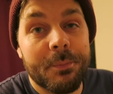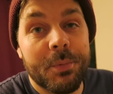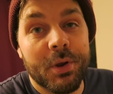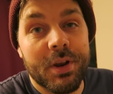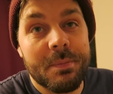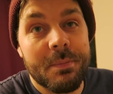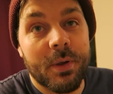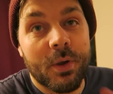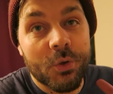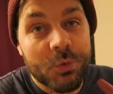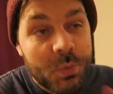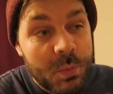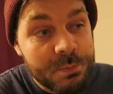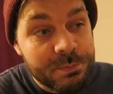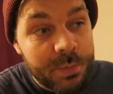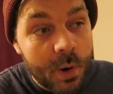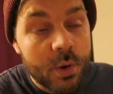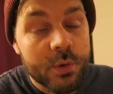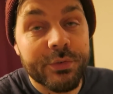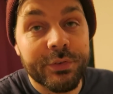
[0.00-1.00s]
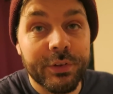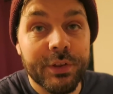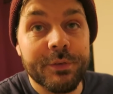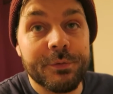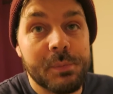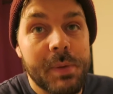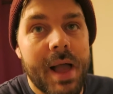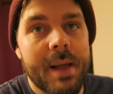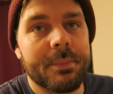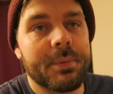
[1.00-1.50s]
pudding because we both
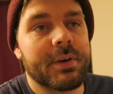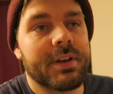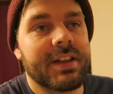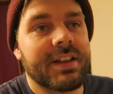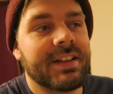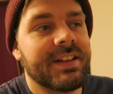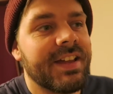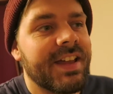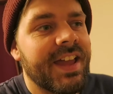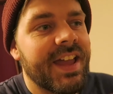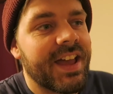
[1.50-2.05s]
love black pudding,